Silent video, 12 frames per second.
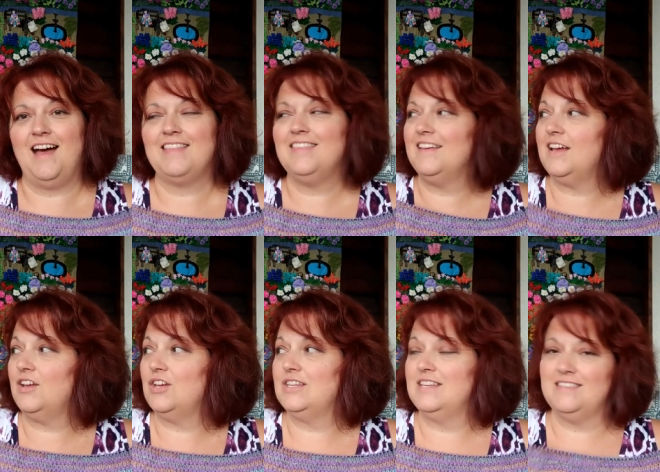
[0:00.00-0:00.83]
I think I
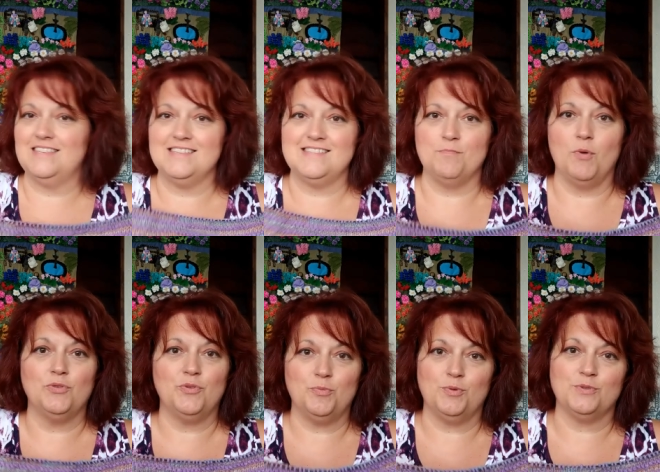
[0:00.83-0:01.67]
could knit this
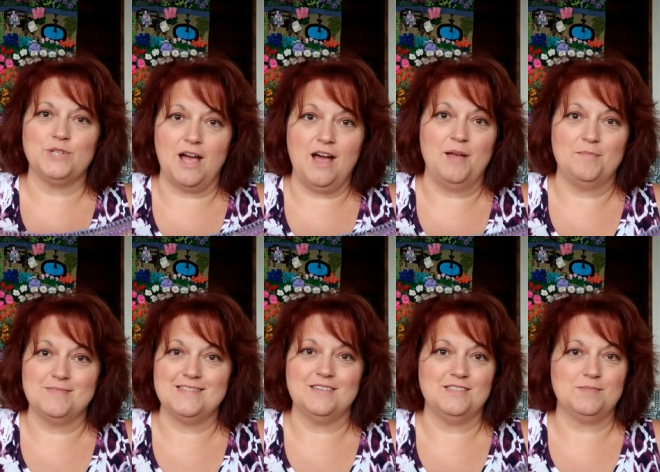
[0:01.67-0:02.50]
multiple
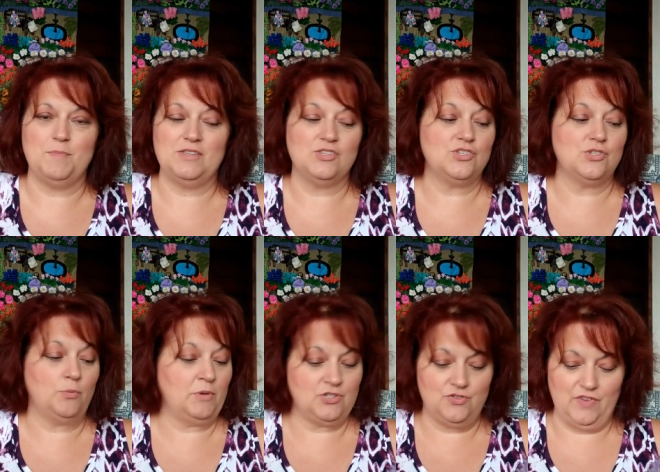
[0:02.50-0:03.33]
times. It's been so
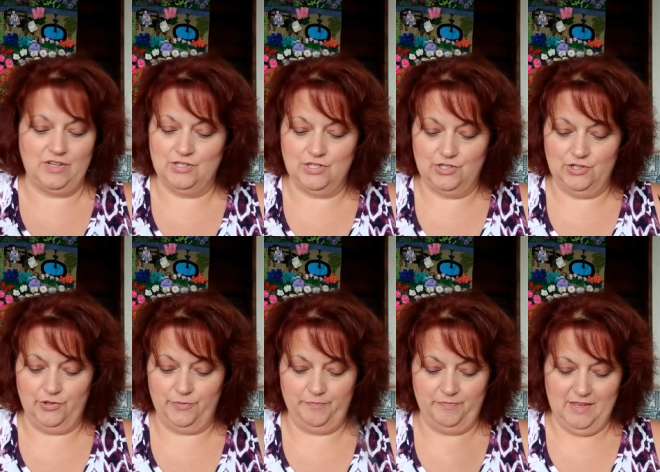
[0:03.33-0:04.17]
much fun to do
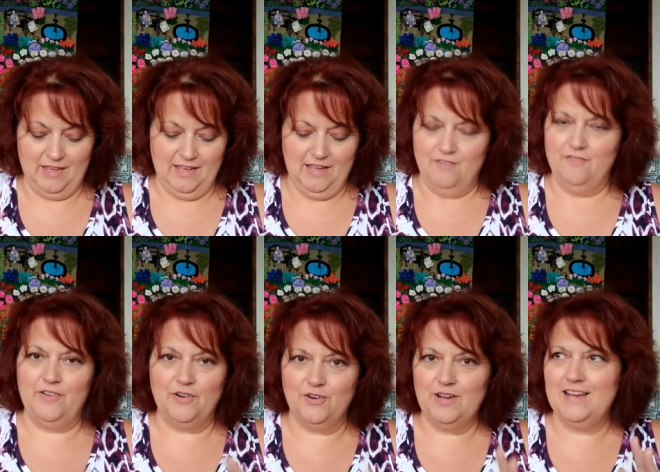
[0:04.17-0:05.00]

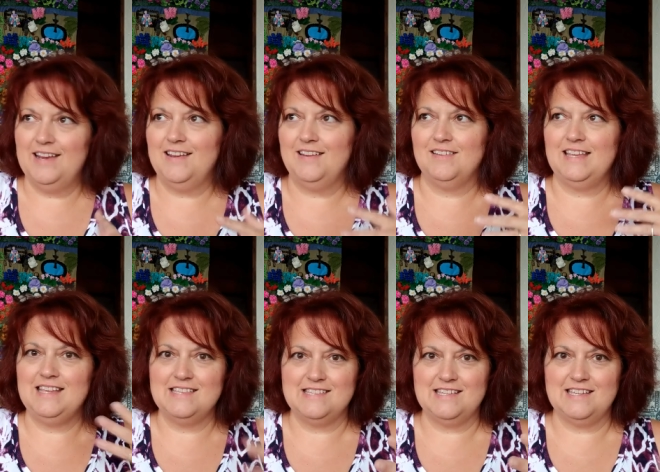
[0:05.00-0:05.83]
very
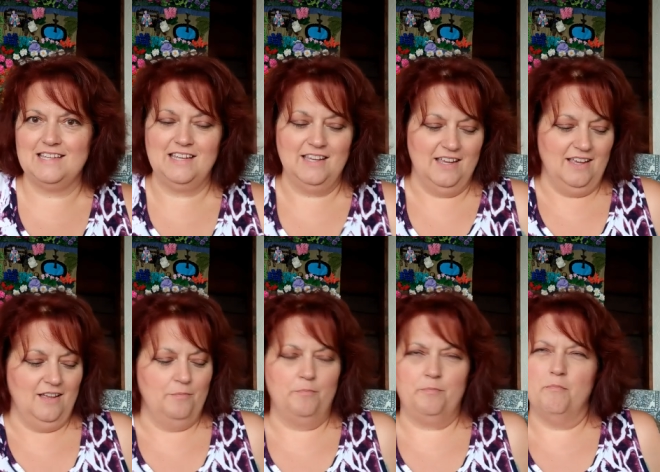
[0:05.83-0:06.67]
easy,
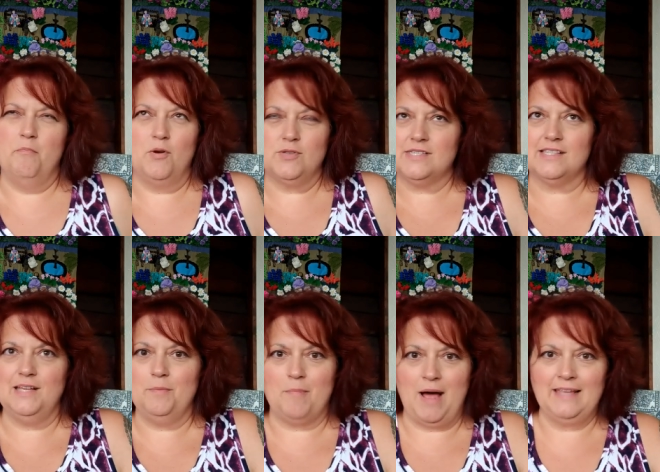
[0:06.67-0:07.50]

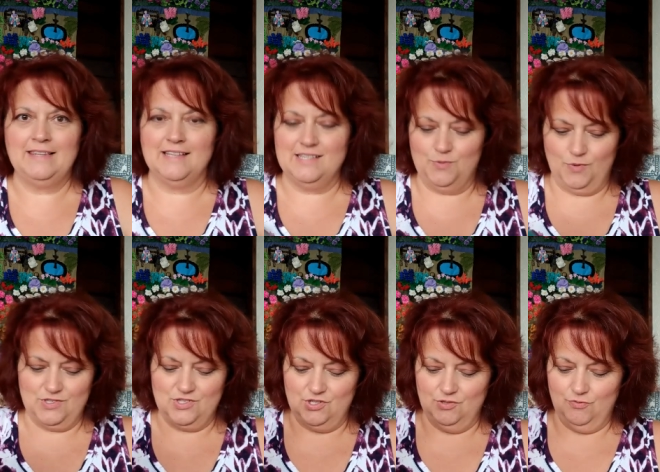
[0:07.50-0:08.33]
mostly mindless
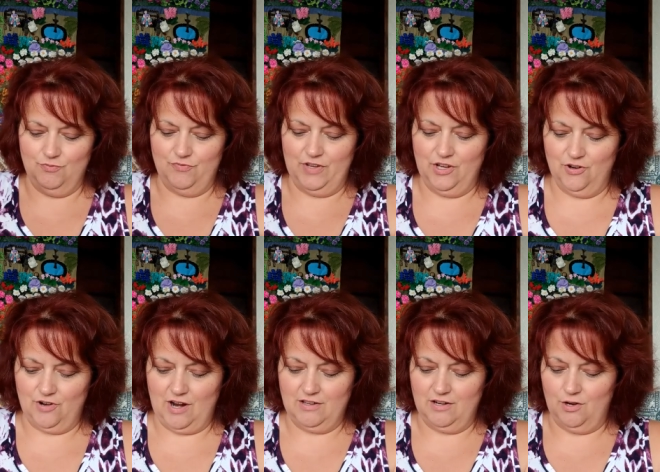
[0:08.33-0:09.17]
once you
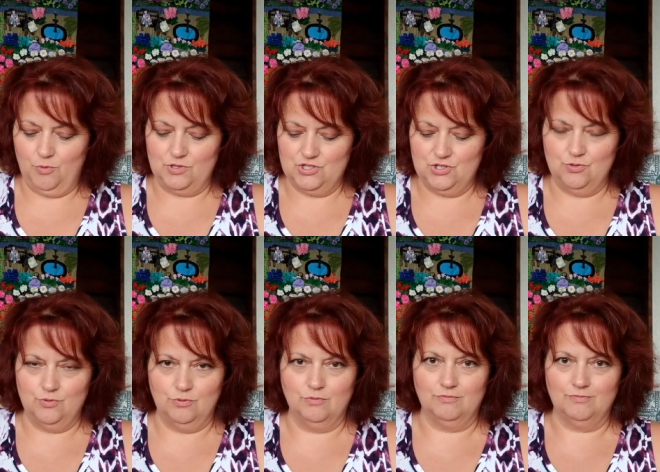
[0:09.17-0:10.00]
figure out, you know, once
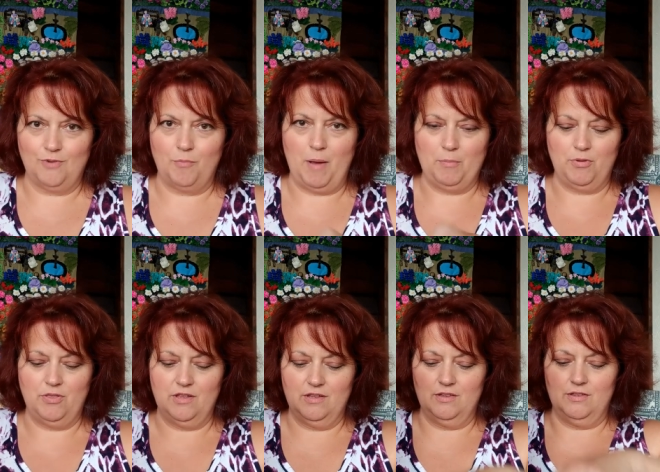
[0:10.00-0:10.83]
you remember
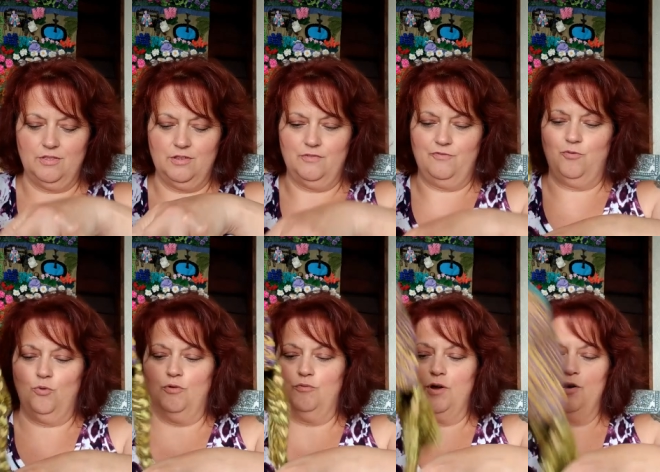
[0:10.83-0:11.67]
the, the
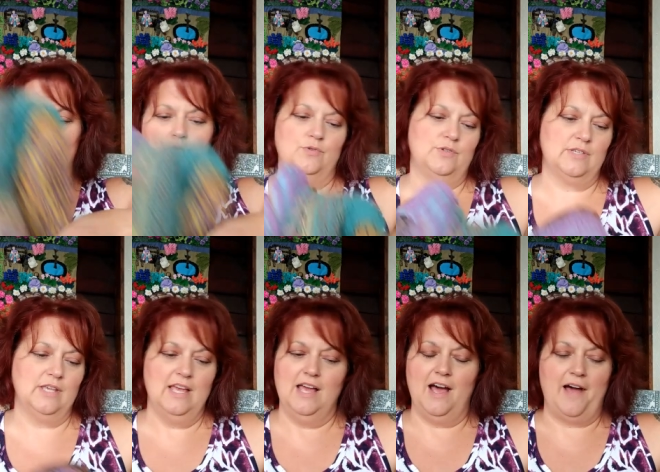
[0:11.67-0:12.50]
four rows
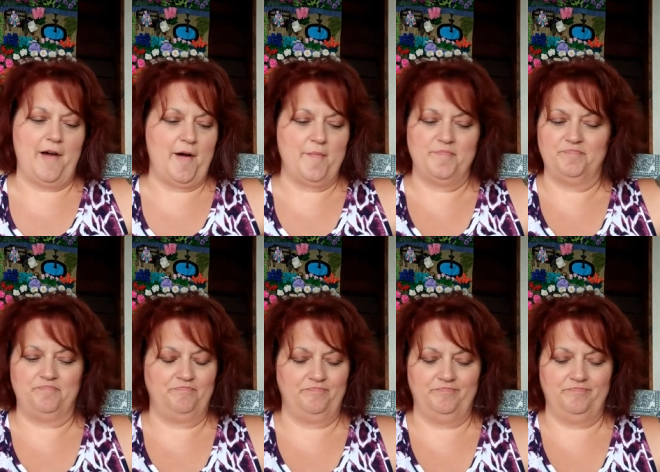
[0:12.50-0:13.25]
um,